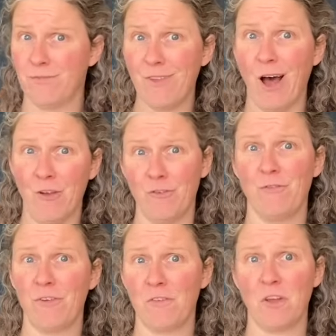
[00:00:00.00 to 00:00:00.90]

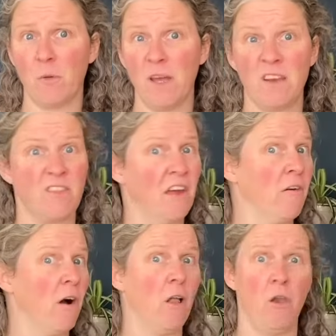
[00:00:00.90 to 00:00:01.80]
150 quid, there
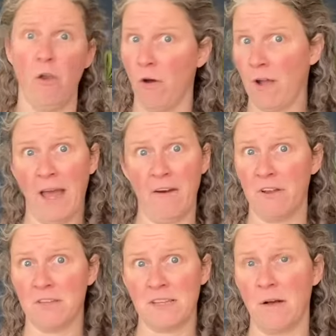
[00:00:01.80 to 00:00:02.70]
are a lot of
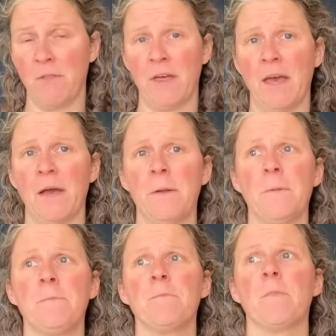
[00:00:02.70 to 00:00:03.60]
carriers out there
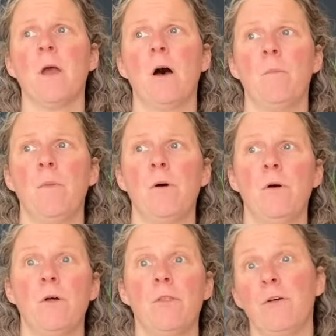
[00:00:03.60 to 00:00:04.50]

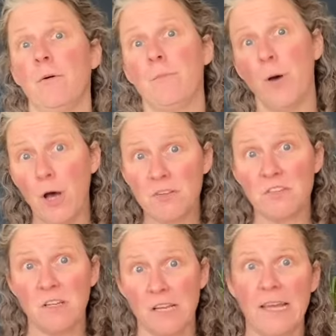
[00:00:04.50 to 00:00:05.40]
that
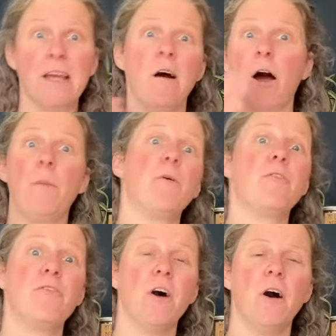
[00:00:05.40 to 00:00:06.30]
personally I
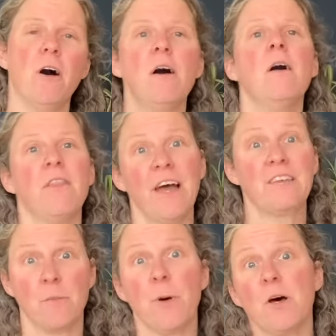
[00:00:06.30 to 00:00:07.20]
prefer. That
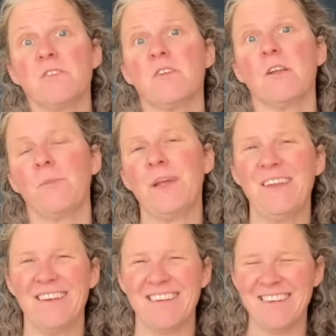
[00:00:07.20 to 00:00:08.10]
is a personal
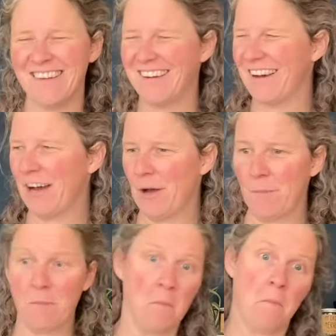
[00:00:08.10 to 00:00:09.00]
opinion,
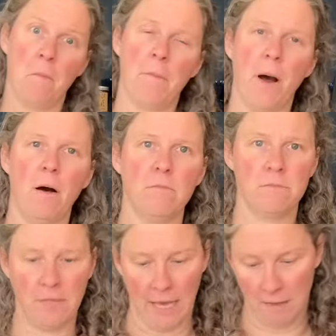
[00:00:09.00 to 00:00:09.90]
but
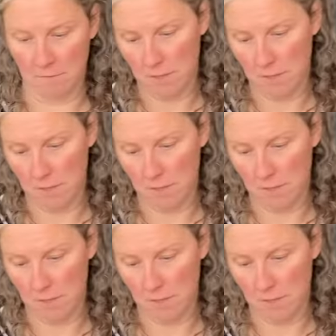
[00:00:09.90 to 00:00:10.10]
yeah.